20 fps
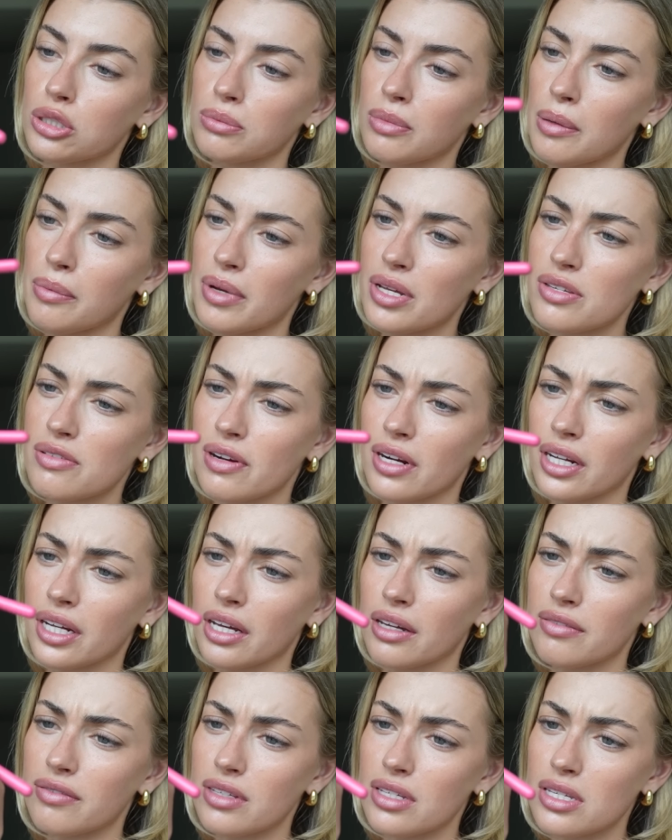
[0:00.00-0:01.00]
My best friend
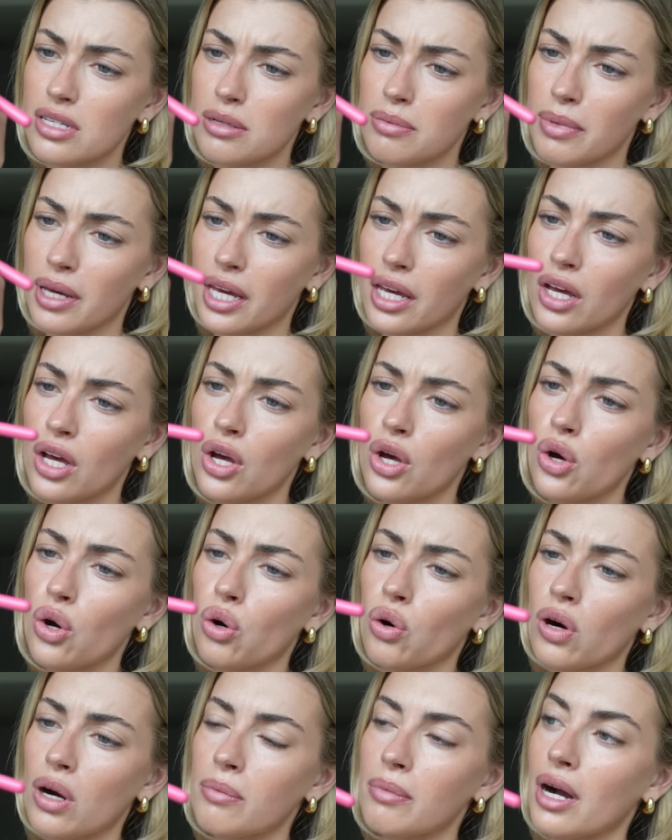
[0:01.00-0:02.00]
gave this to me,
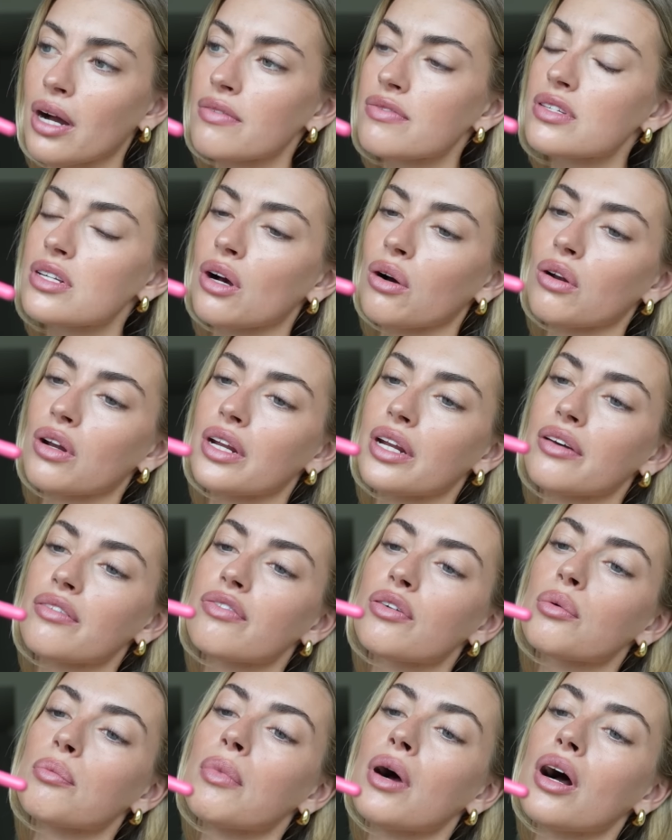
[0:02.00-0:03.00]
or I might have stolen it
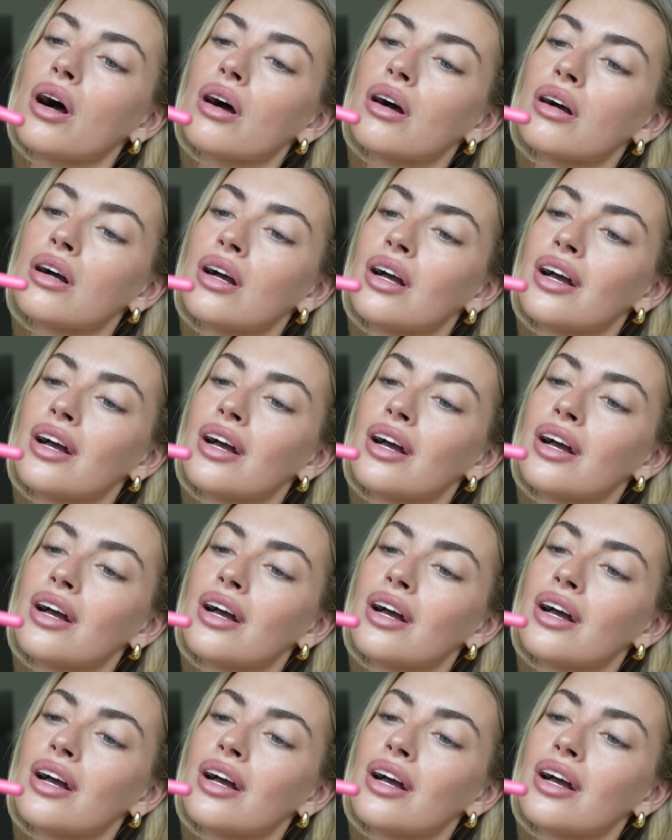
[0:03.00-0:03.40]
from her.